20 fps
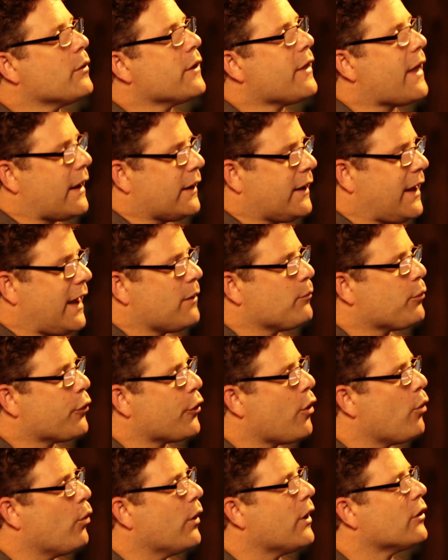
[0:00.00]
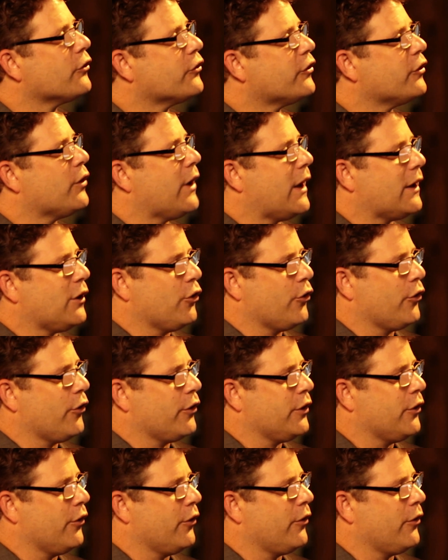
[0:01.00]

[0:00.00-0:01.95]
me that GamePro. Where else do you get your